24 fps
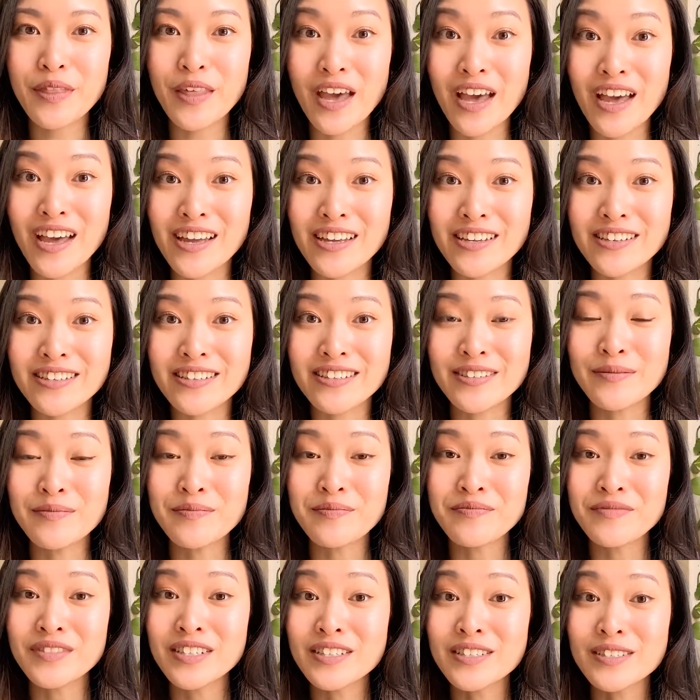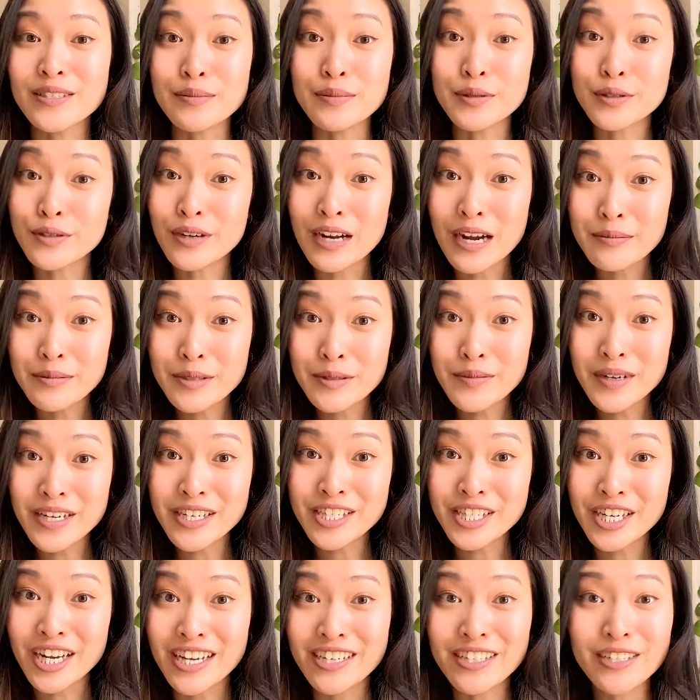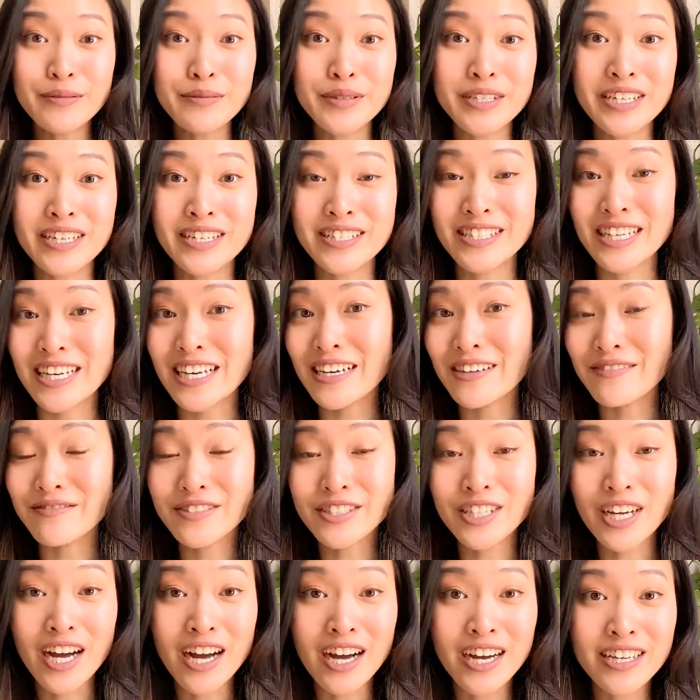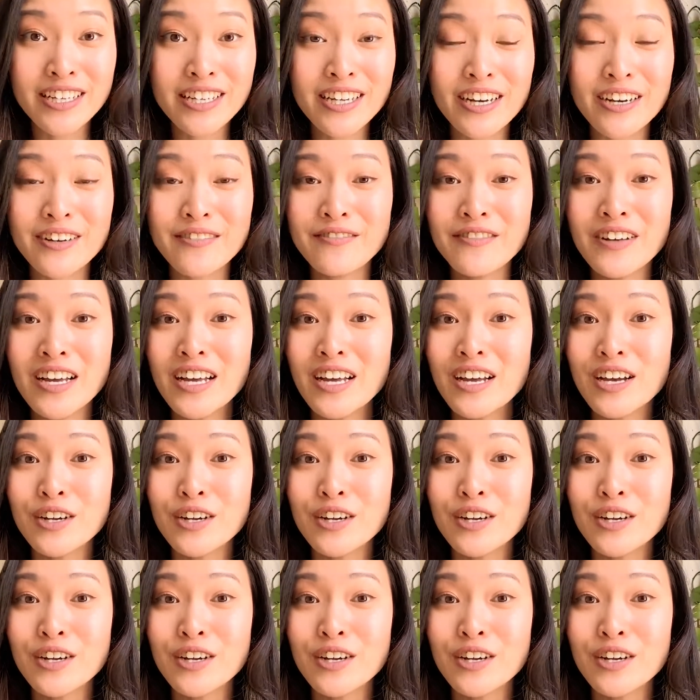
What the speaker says: then subscribe to my channel because I have a ton of